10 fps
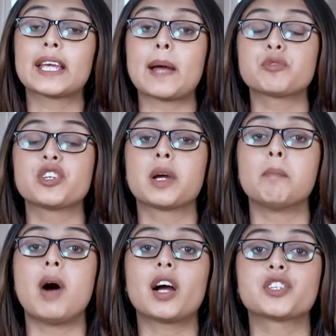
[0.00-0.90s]
capturing a
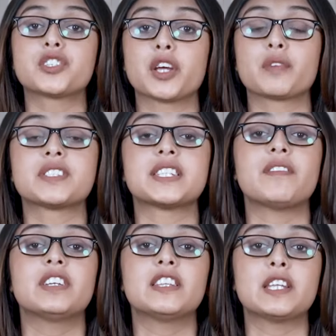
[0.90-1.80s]
market share of
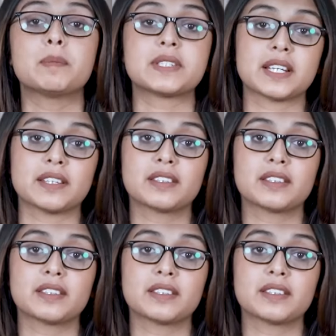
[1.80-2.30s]
73%.